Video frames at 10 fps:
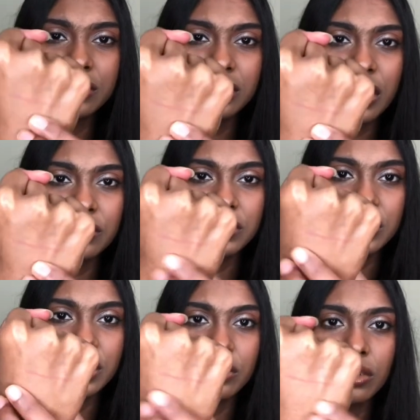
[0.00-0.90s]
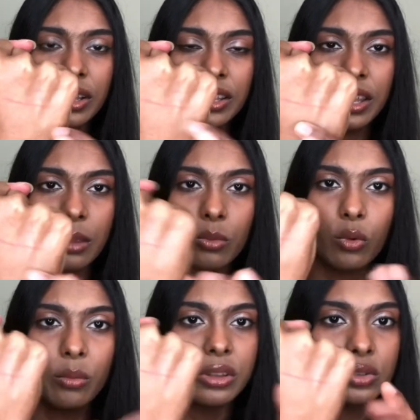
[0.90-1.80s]
after, you know, I came
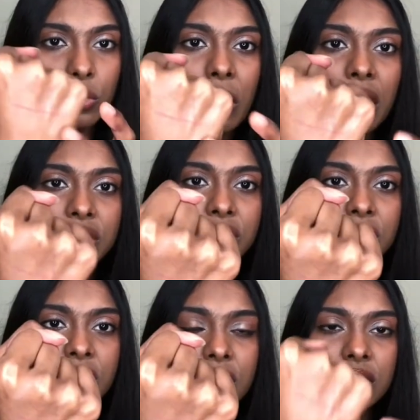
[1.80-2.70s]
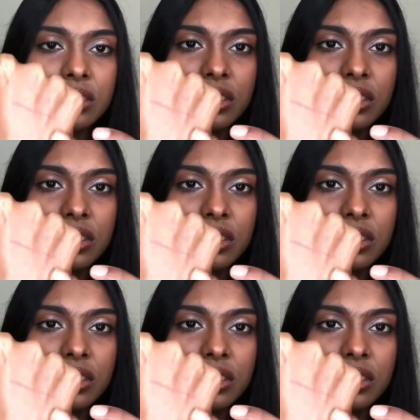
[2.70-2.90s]
home and swatched it,